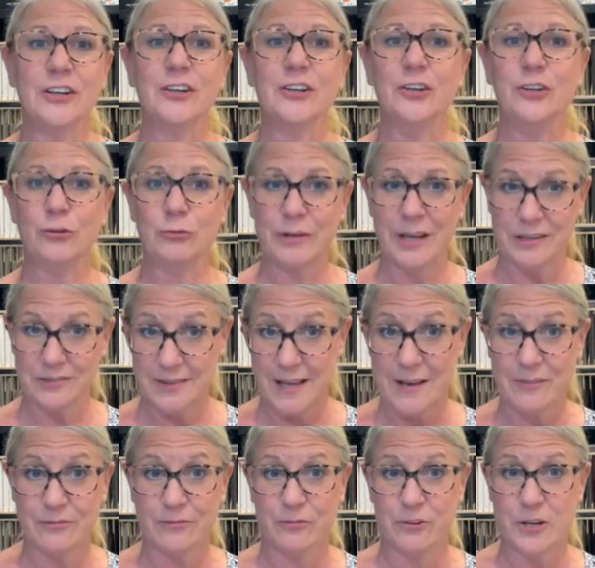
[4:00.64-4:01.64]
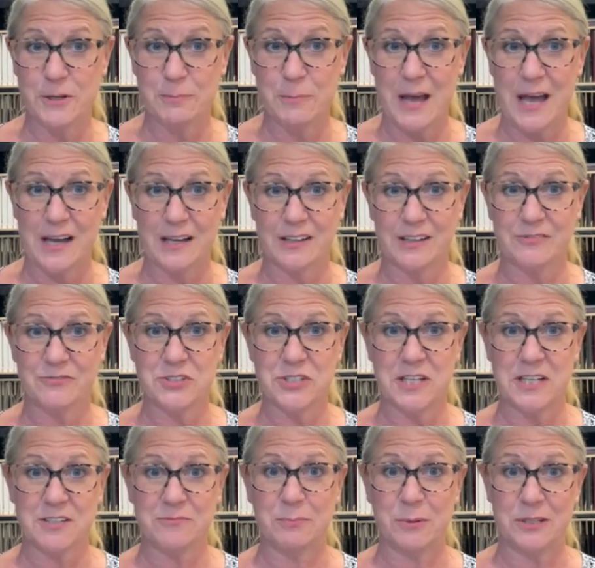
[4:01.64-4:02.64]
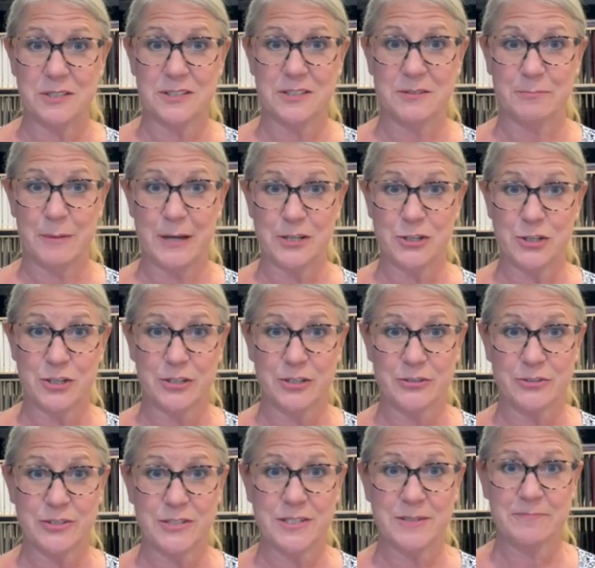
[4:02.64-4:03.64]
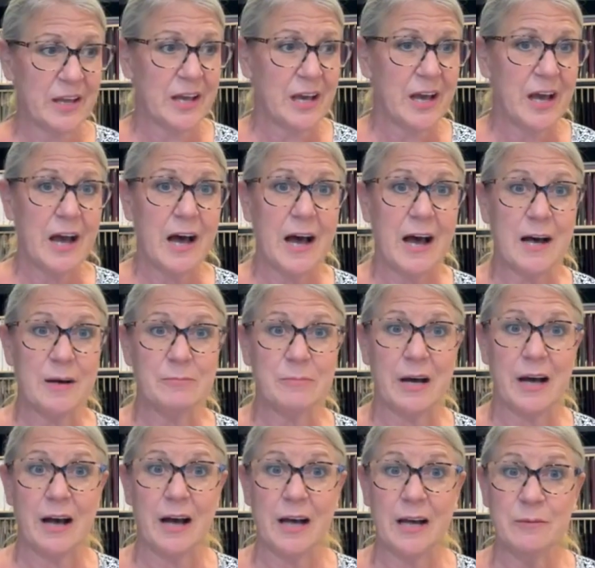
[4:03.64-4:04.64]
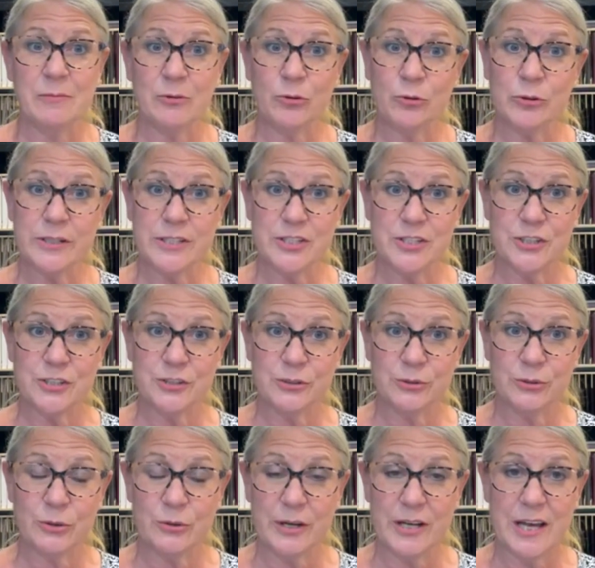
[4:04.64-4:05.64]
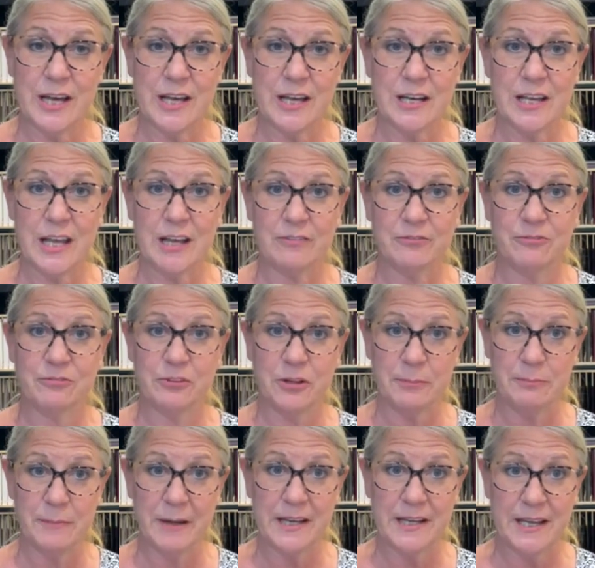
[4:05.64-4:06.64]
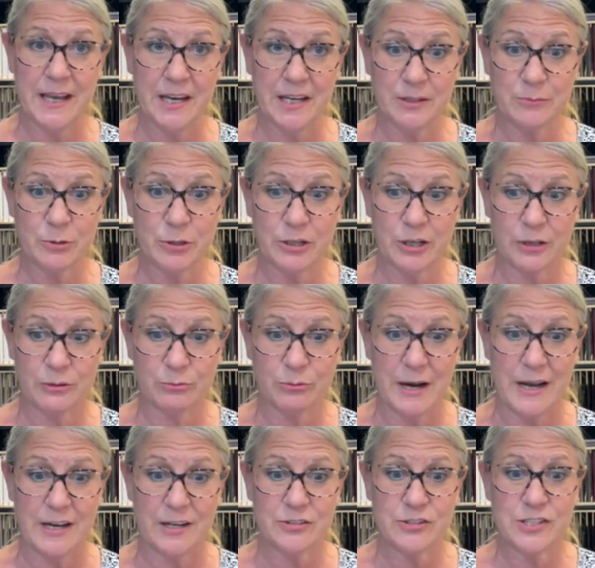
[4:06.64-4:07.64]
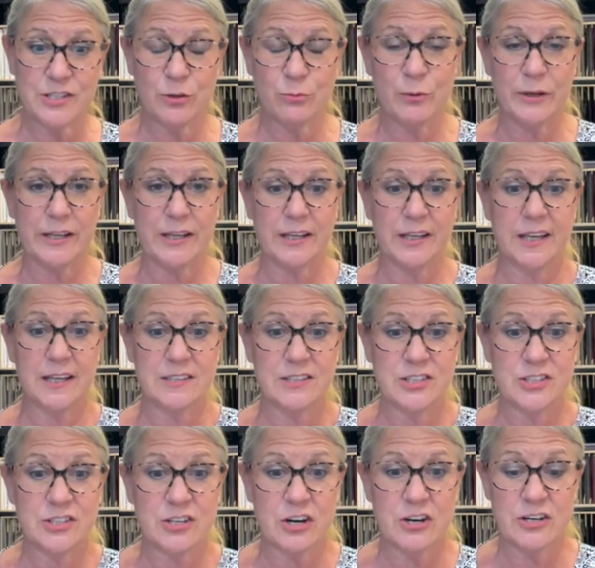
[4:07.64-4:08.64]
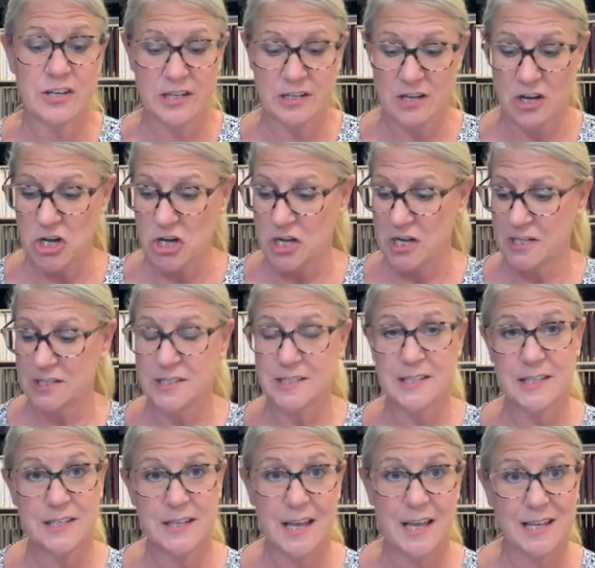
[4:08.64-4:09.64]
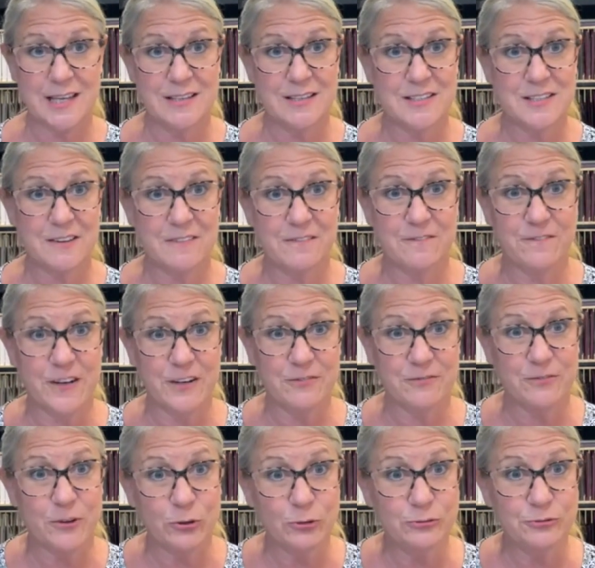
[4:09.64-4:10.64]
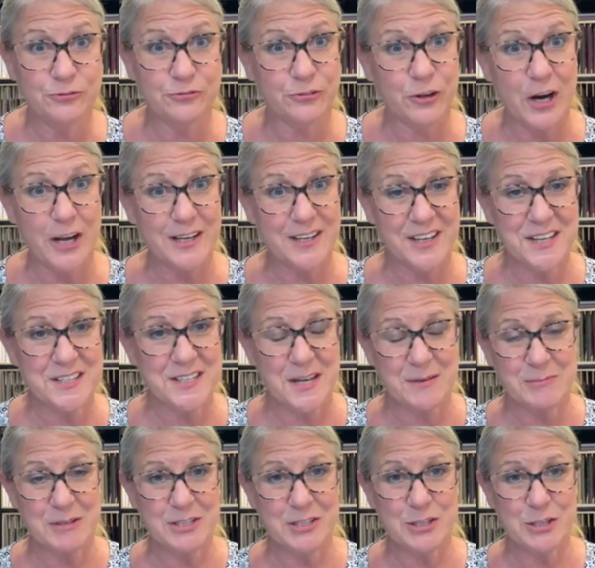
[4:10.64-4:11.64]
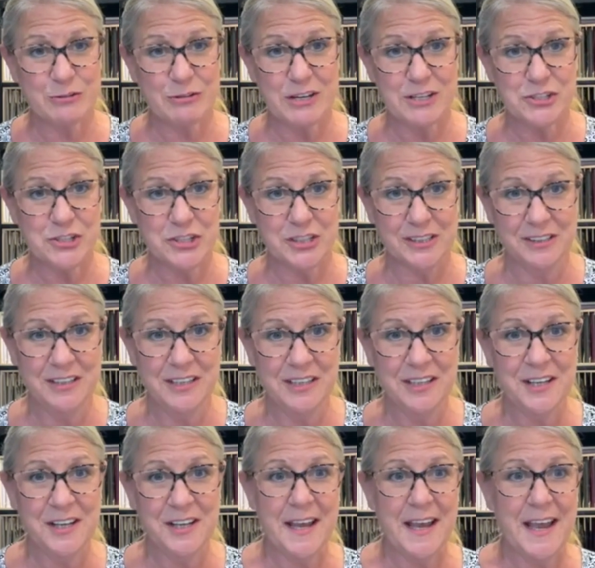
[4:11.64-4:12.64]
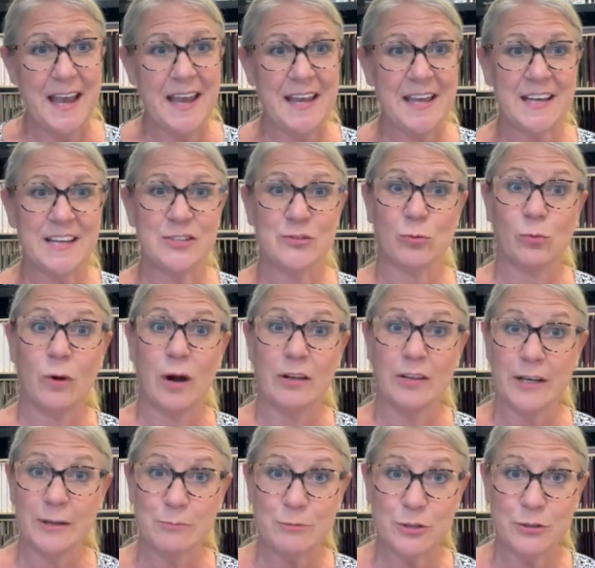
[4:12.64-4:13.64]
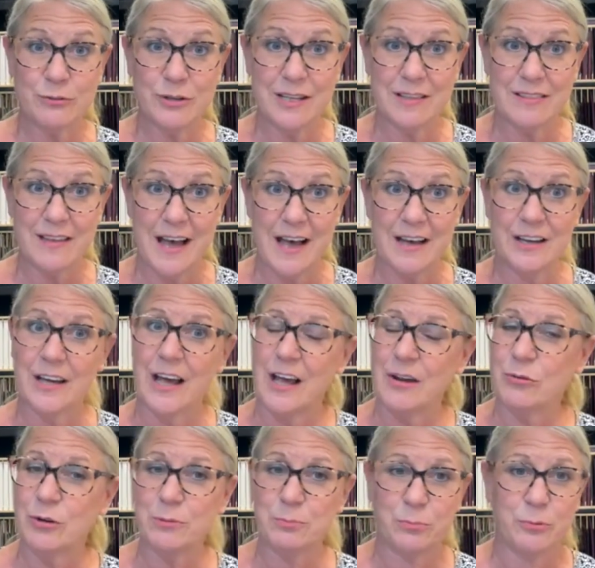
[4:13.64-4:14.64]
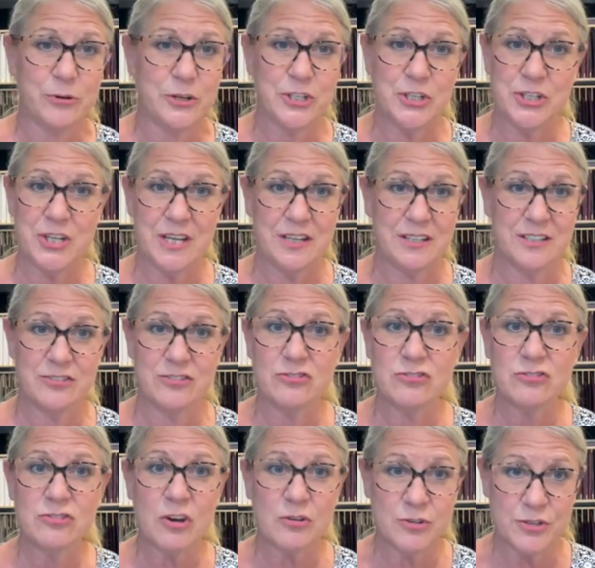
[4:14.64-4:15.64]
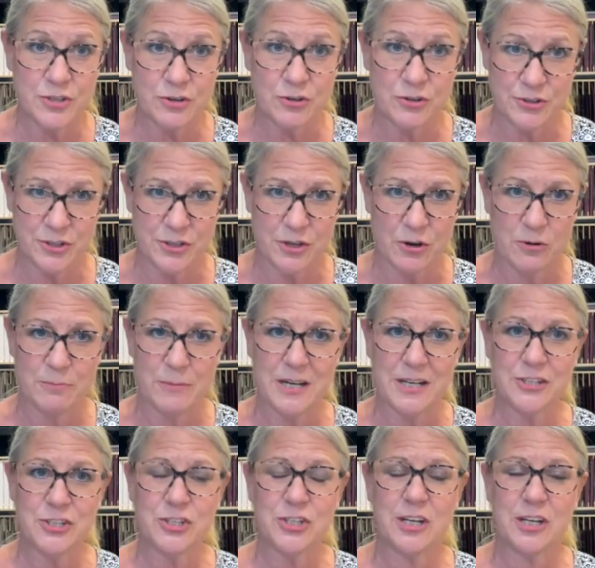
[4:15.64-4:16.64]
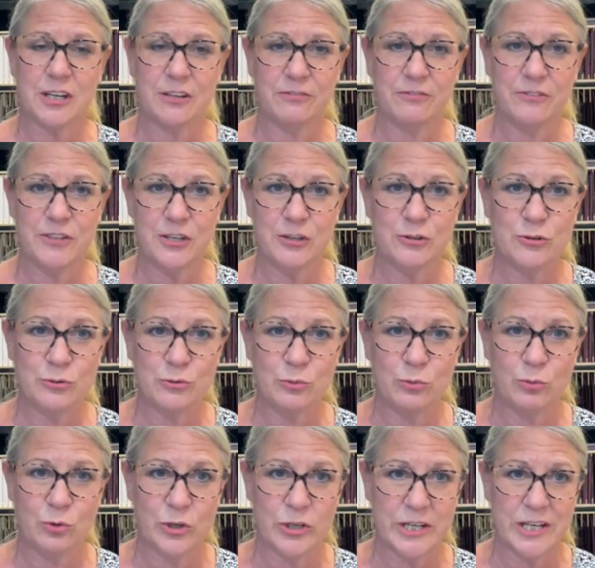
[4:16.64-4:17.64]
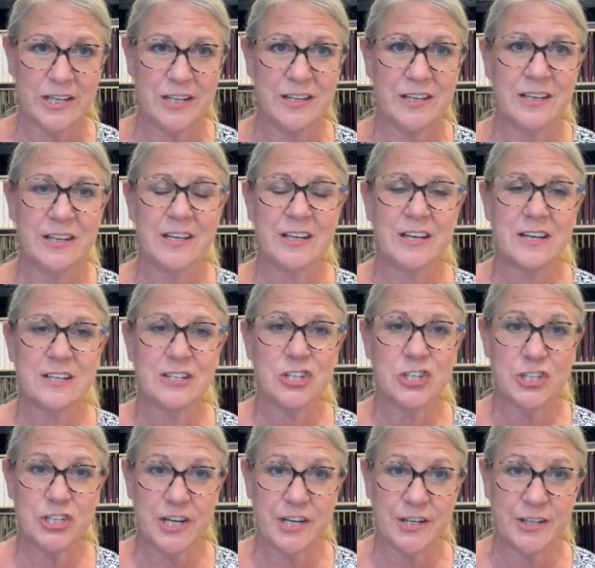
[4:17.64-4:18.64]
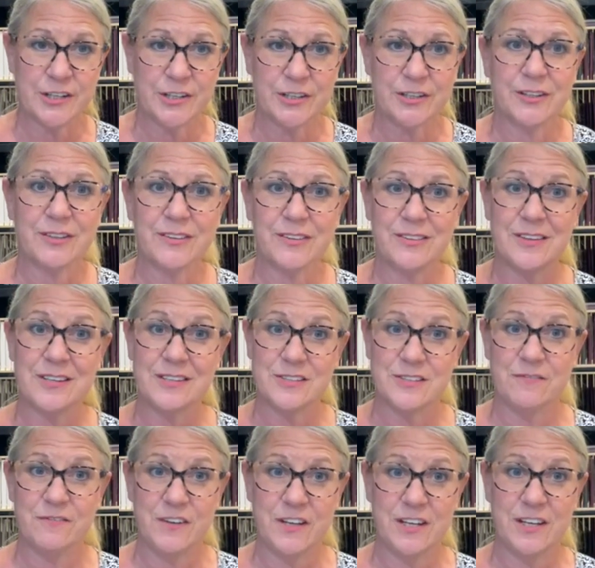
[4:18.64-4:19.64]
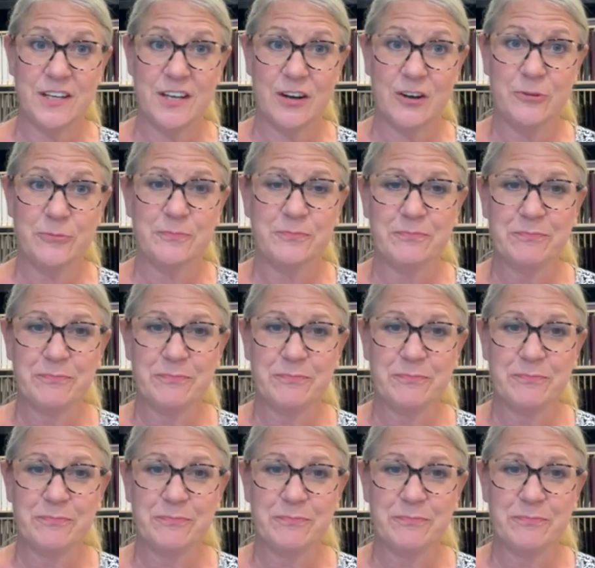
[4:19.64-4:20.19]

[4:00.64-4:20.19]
you get that free pack of Stampin' Dimensionals. I'm going to go ahead and flip my camera around so we can get started on today's Funfold Friday demonstration. And while I'm doing that, I would appreciate it so, so, so much if you would share this video.